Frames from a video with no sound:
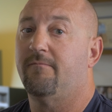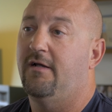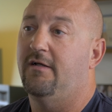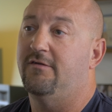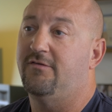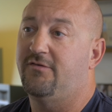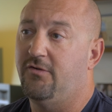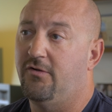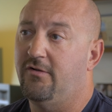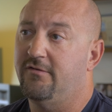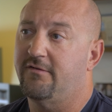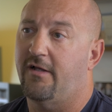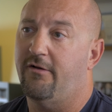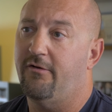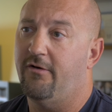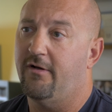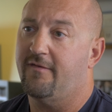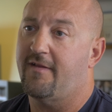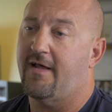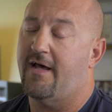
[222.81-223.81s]
As soon as I
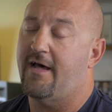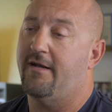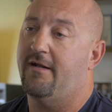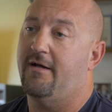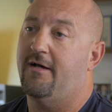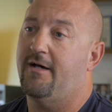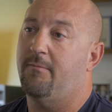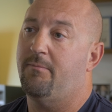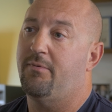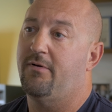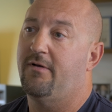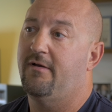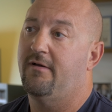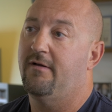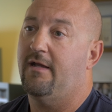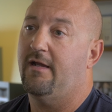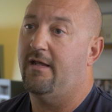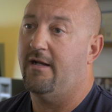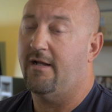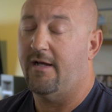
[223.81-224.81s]
hooked that up,
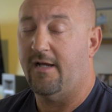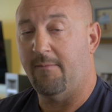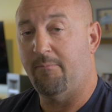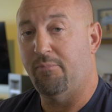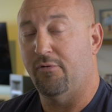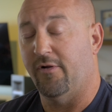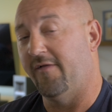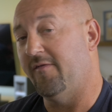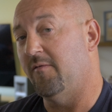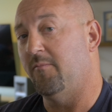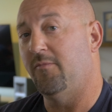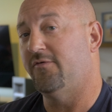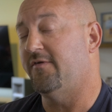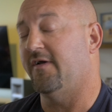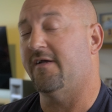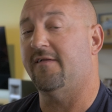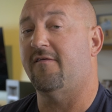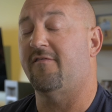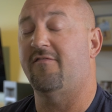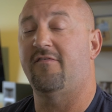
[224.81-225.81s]
and I played the
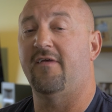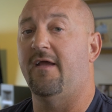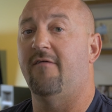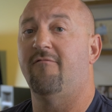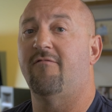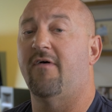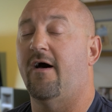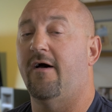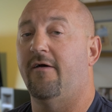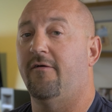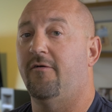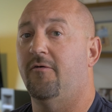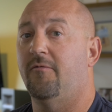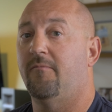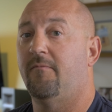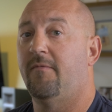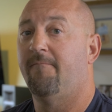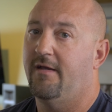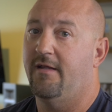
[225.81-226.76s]
music at the same volume,